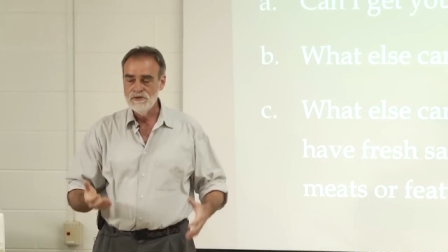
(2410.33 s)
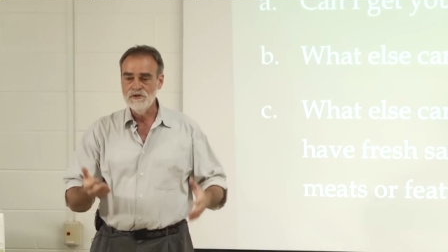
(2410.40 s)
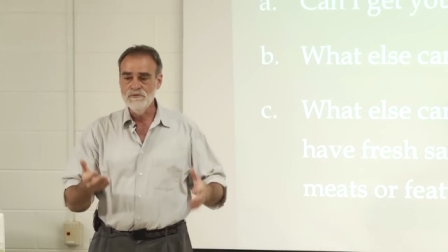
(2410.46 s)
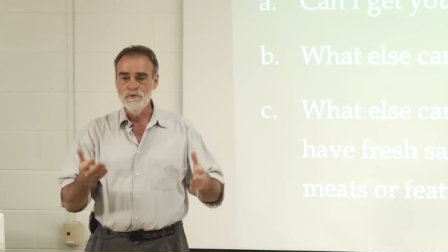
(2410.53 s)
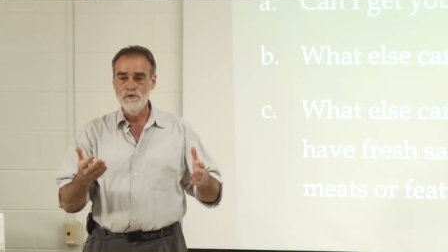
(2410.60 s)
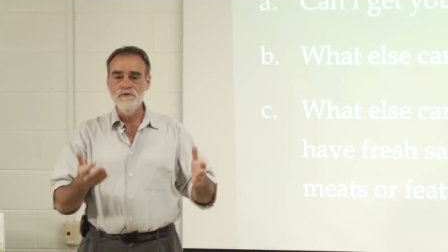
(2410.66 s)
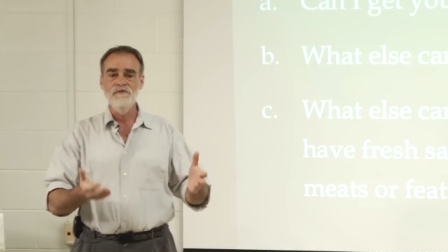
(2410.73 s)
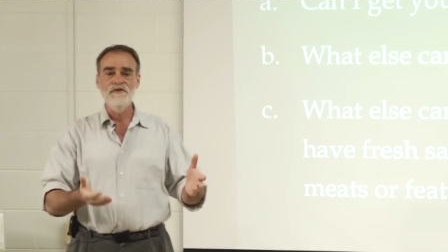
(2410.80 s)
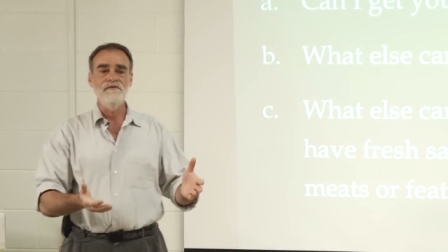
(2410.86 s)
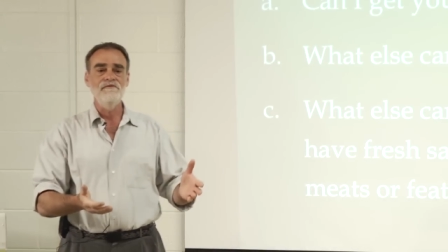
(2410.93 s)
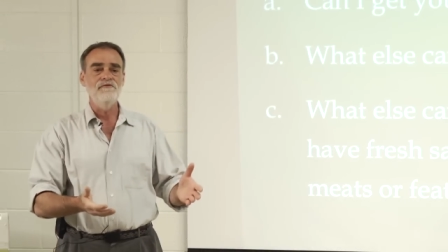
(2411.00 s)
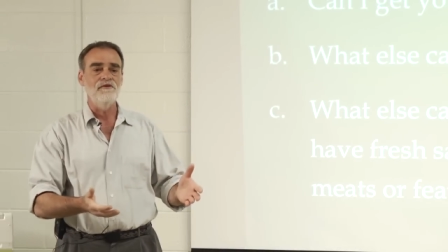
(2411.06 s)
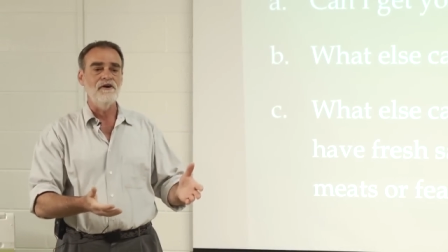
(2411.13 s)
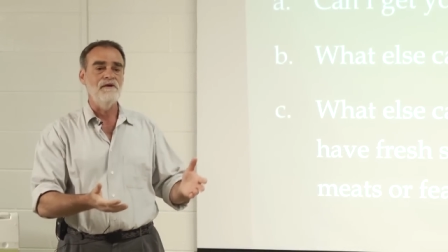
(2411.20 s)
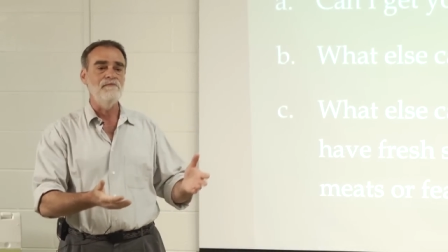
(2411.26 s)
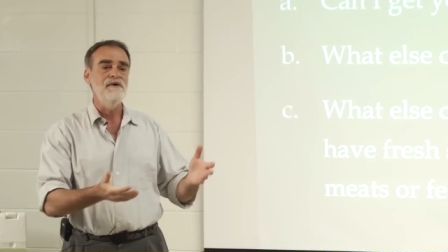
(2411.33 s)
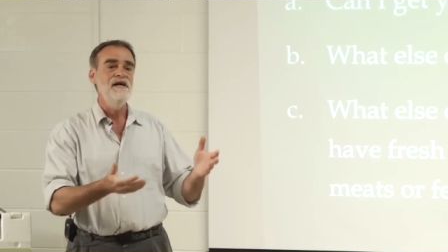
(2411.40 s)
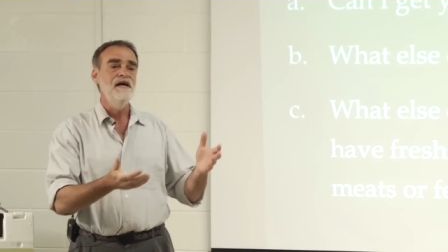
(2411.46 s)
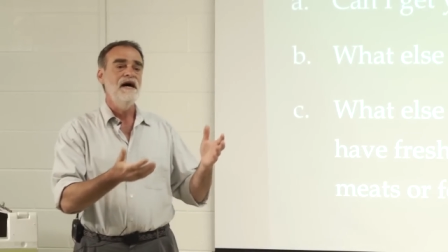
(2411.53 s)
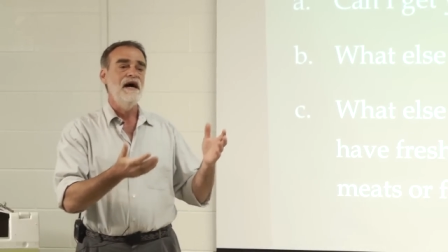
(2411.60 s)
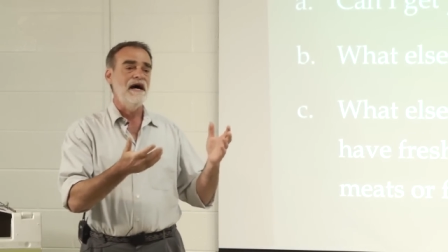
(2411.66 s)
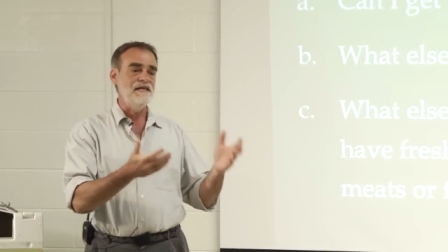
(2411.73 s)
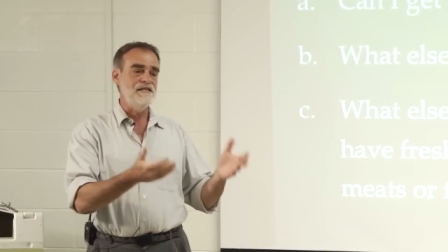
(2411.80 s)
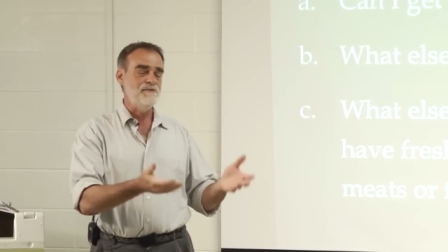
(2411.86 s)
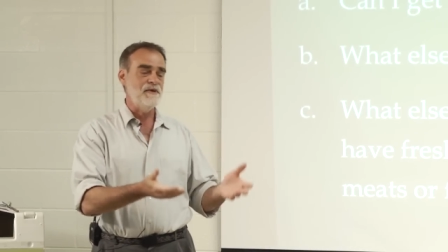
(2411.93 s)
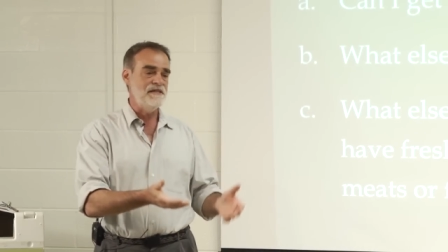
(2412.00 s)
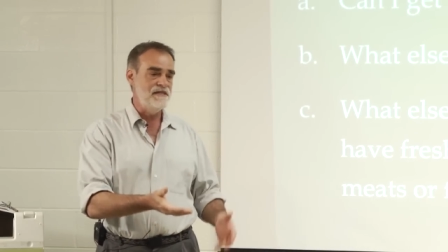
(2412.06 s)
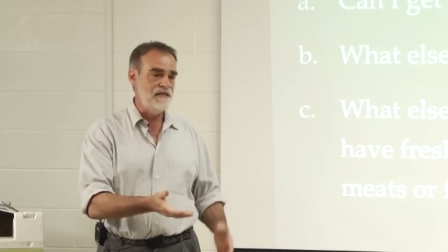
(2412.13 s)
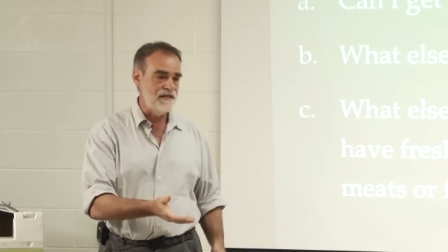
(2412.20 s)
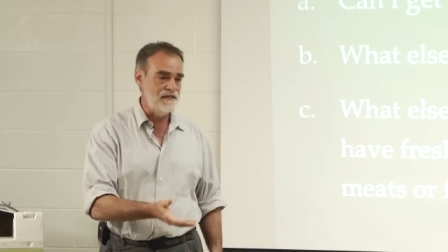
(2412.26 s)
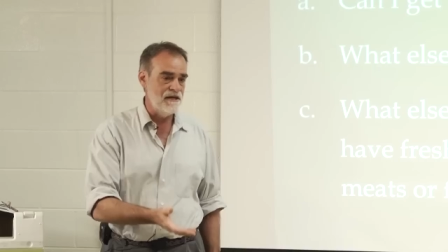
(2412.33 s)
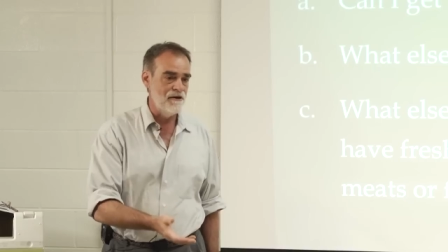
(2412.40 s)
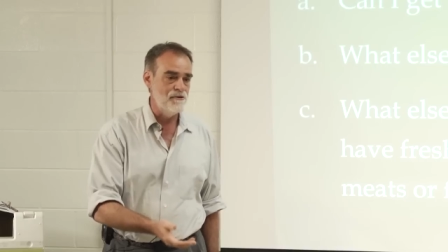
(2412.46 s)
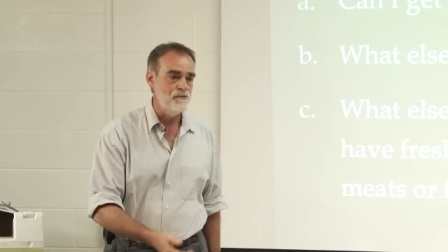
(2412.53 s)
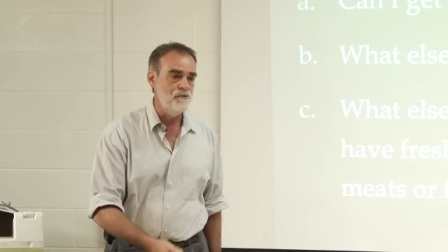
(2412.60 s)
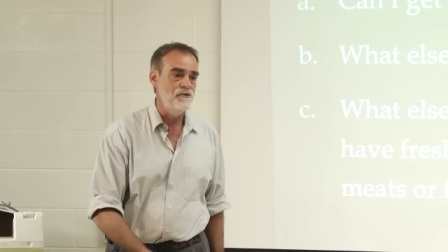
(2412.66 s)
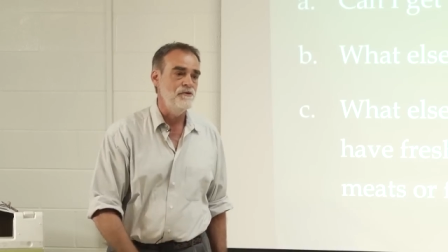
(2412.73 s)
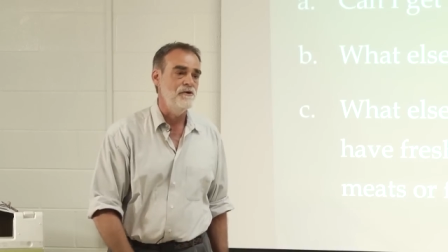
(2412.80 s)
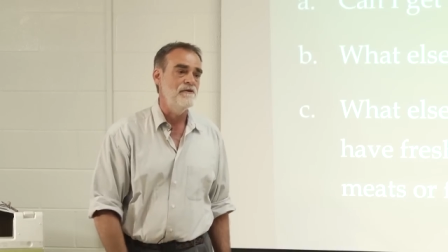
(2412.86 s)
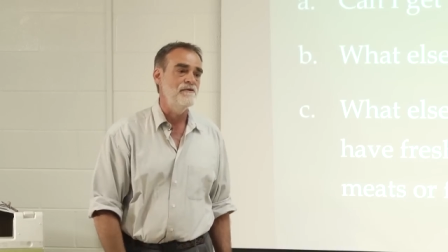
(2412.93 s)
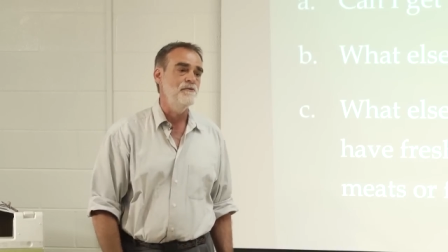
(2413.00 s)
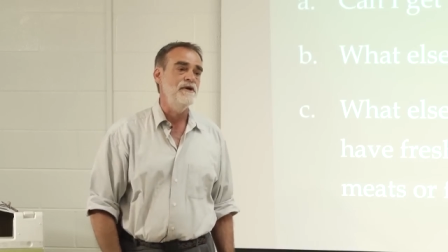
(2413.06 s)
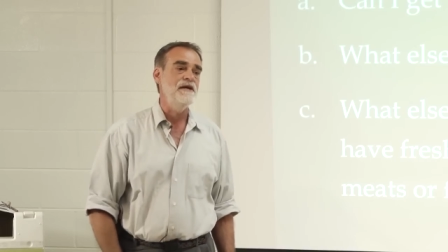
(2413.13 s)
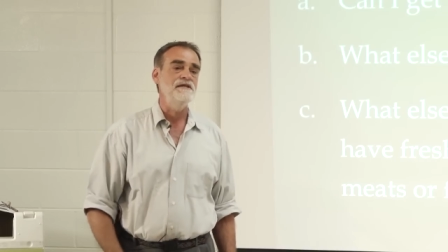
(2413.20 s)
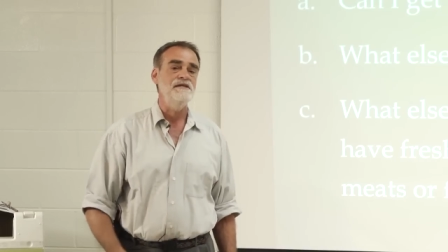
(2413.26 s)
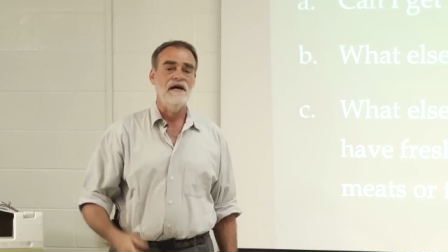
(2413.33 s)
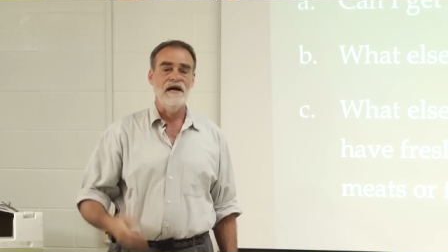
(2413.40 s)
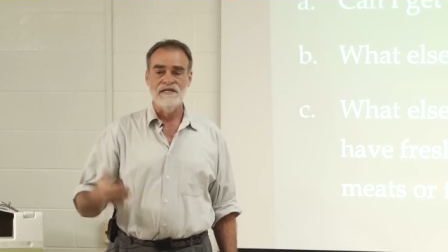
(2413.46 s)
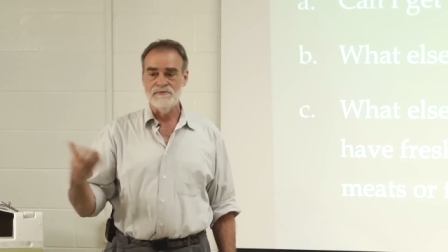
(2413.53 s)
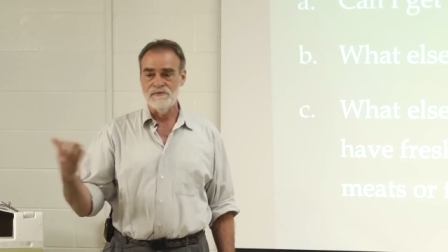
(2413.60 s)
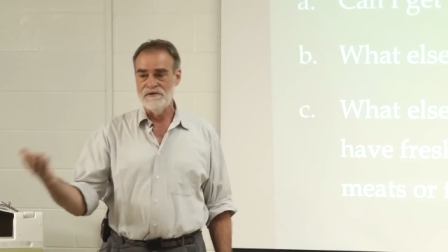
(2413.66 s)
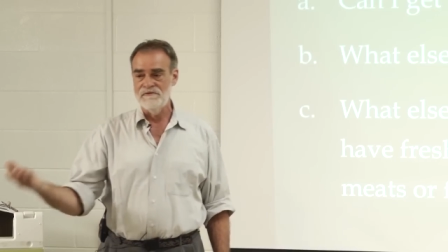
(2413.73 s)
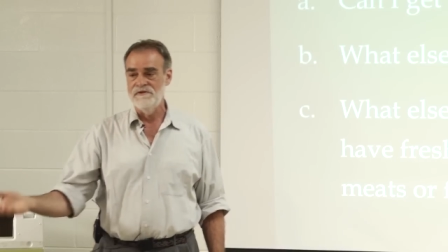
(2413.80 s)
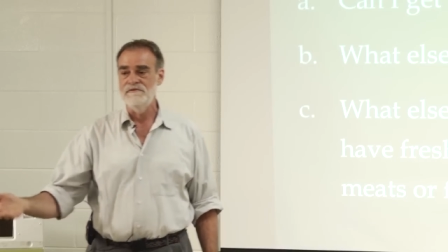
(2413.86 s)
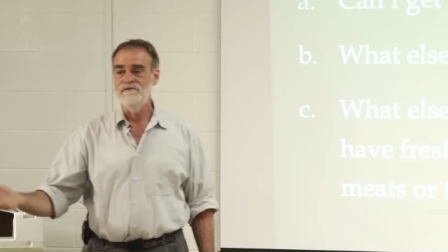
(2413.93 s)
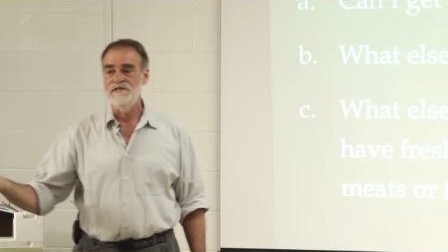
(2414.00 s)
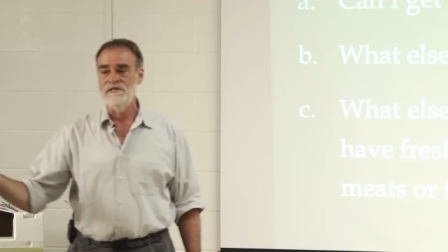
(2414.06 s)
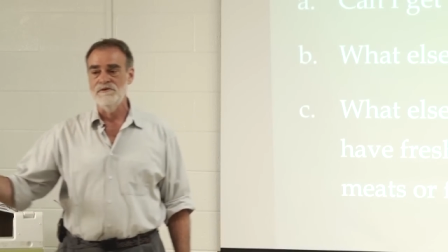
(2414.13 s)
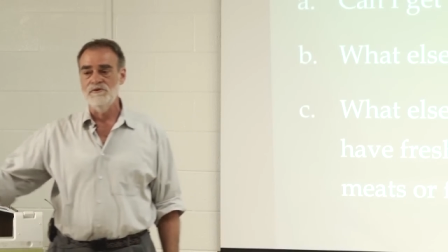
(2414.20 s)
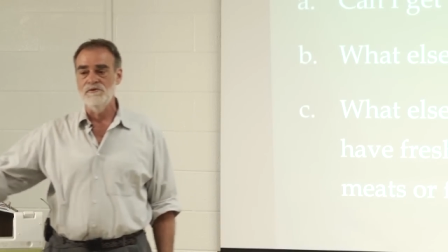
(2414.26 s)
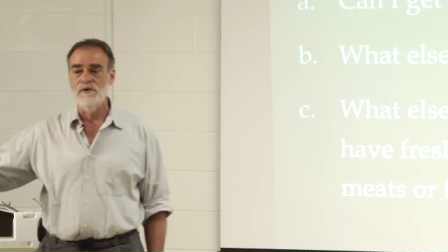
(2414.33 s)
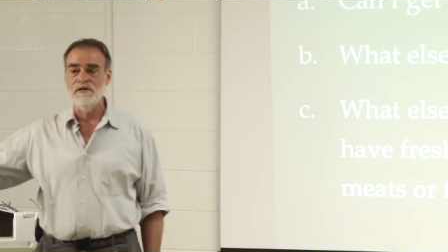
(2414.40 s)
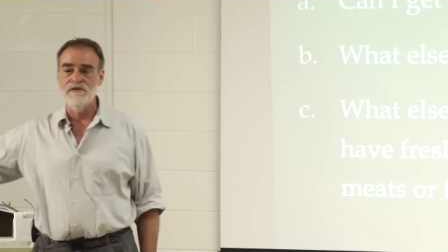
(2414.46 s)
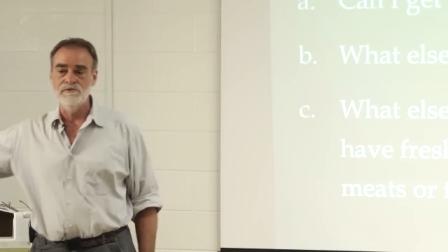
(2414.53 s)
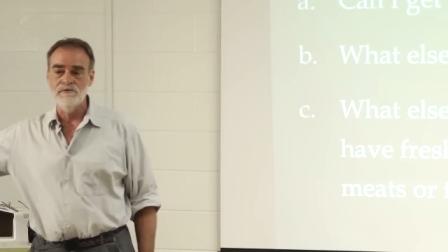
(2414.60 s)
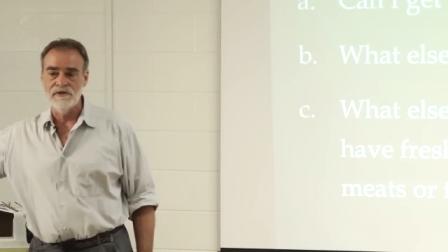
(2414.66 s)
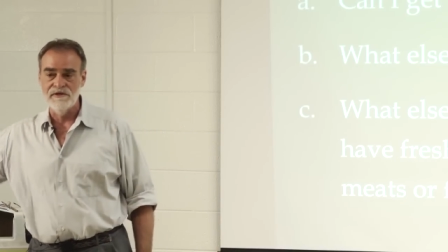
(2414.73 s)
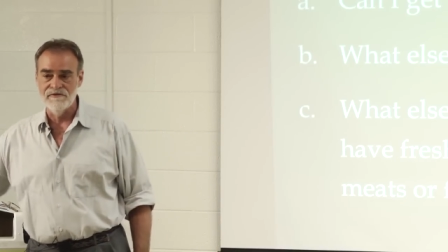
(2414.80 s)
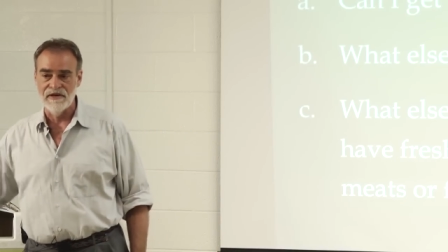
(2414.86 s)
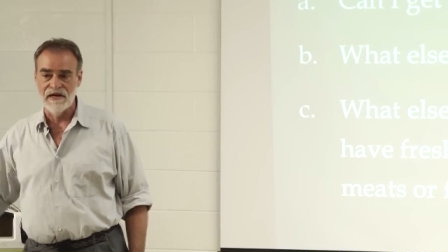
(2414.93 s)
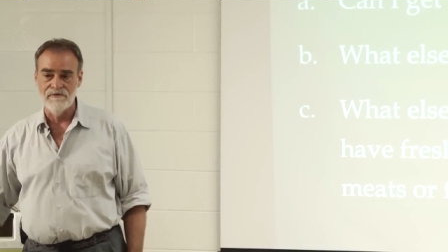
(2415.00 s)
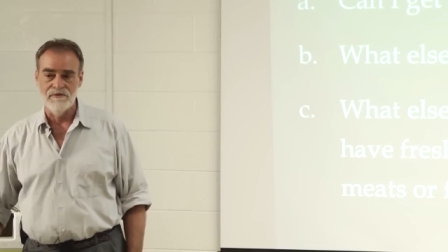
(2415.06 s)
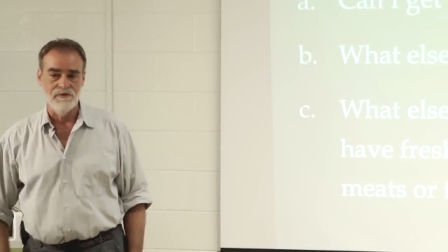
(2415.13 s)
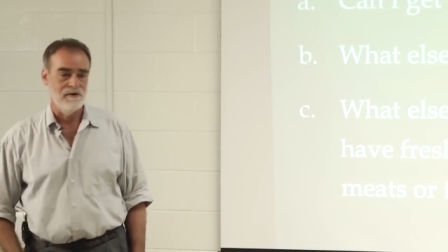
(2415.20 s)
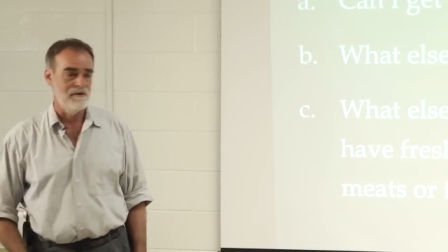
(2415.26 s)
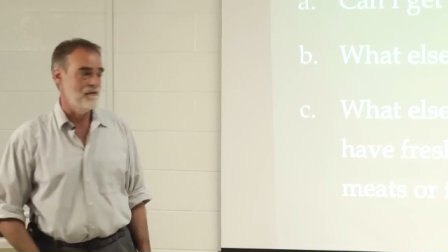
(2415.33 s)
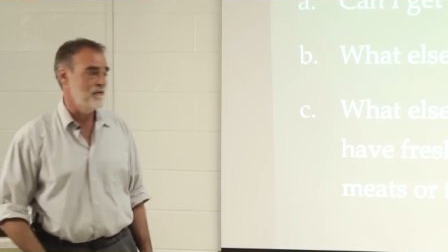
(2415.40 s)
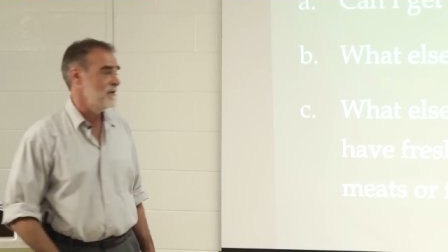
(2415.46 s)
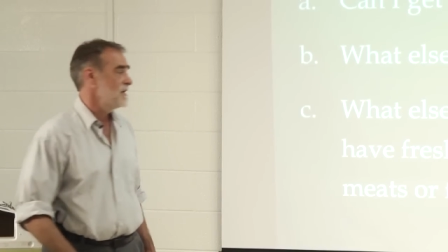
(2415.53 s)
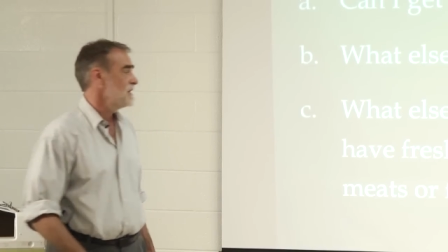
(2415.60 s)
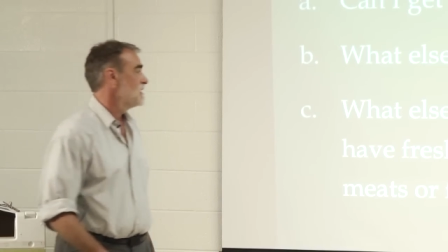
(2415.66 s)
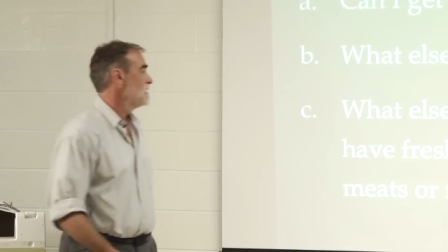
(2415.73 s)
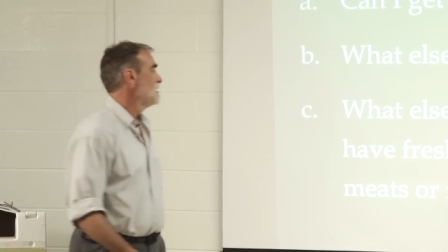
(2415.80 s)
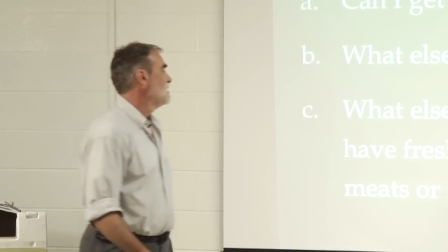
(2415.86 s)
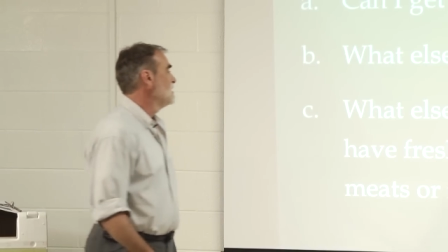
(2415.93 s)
to move them from I spend $10 with you every week to I spend 15 or 20 or 25 with you every week.